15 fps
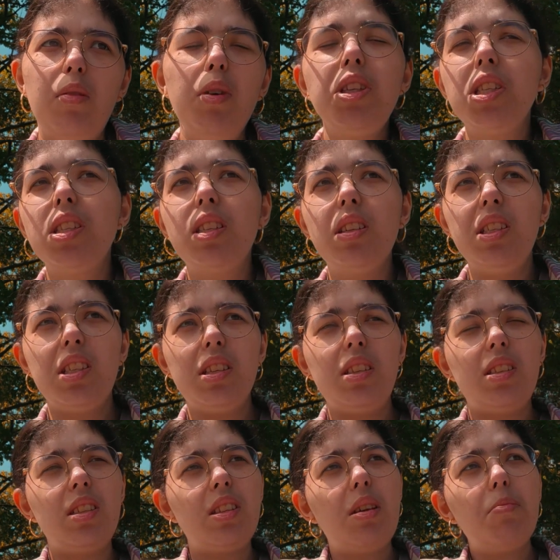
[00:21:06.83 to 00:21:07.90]
Which is, it's
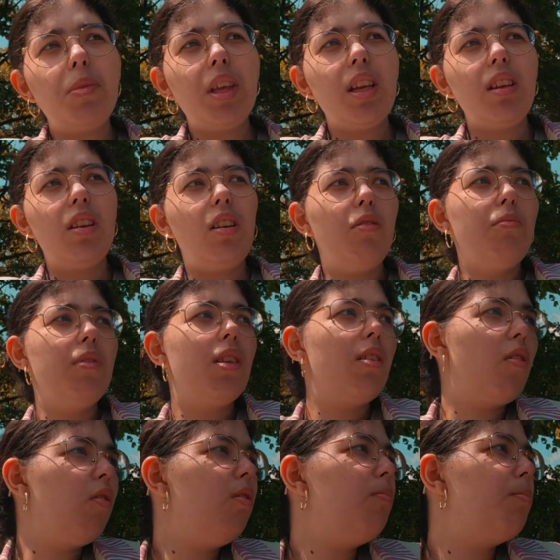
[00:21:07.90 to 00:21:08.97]
just something, you know,
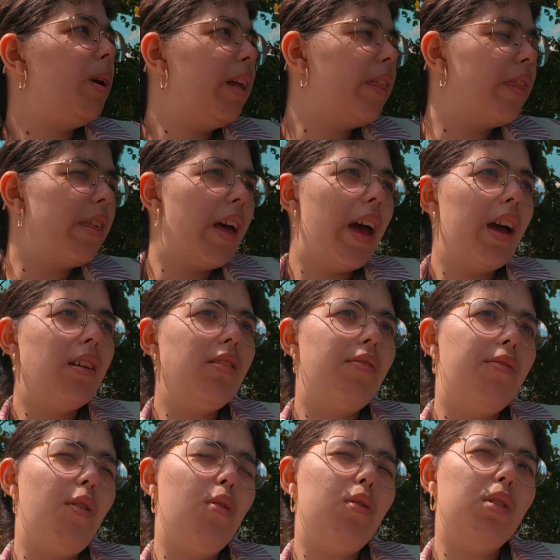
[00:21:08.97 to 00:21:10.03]
the whole myth and
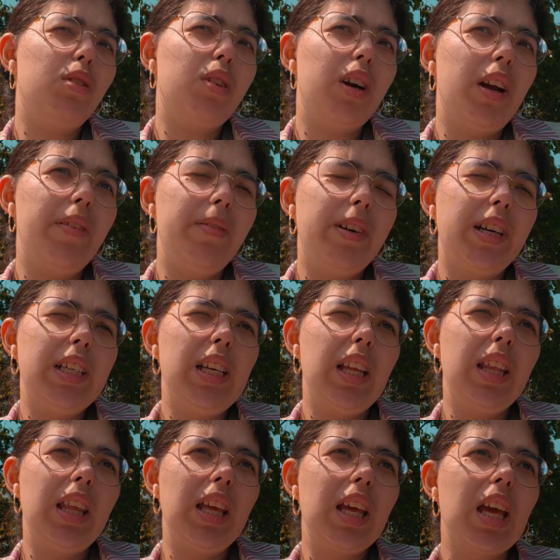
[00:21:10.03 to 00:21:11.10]
folklore and fairy
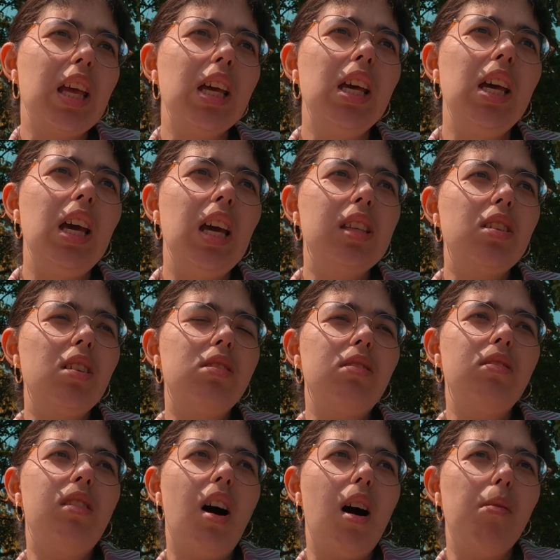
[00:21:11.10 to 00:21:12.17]
tale thing, it's
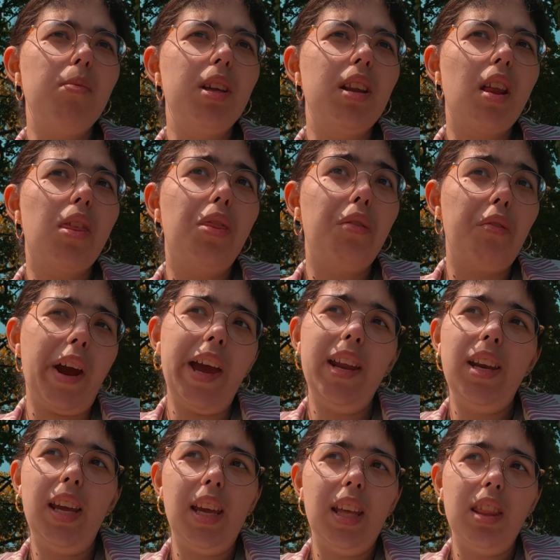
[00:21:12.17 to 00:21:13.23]
also a common
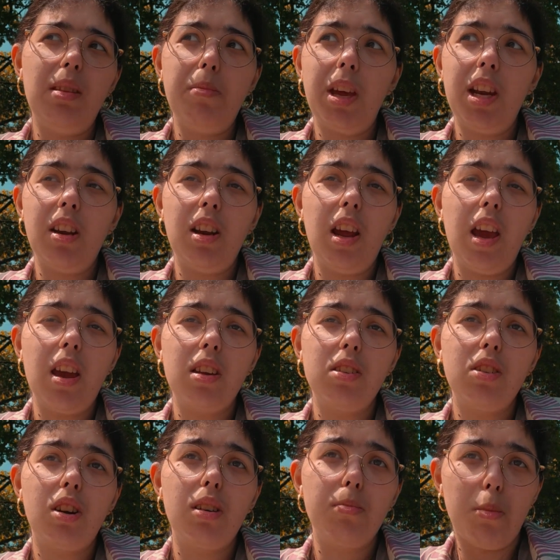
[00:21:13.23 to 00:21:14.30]
thread in the Maiden
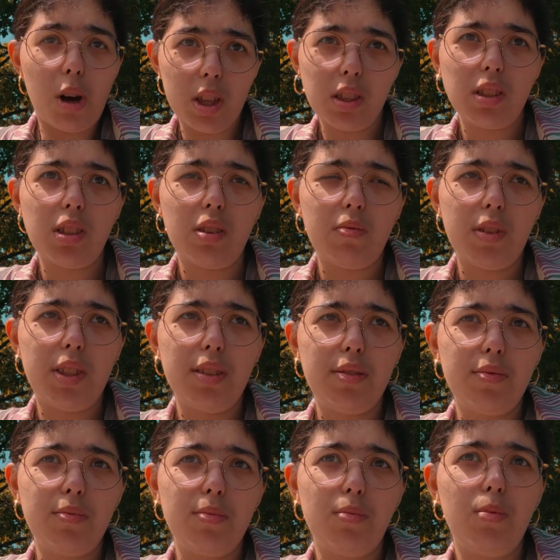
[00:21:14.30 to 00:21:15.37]
and Her Monster, which
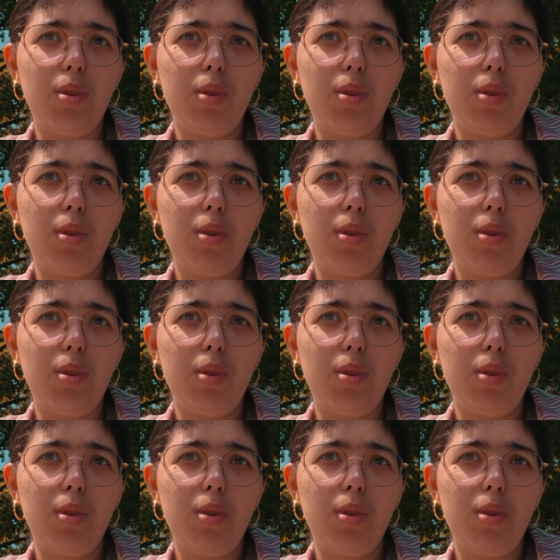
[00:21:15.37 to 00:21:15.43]
is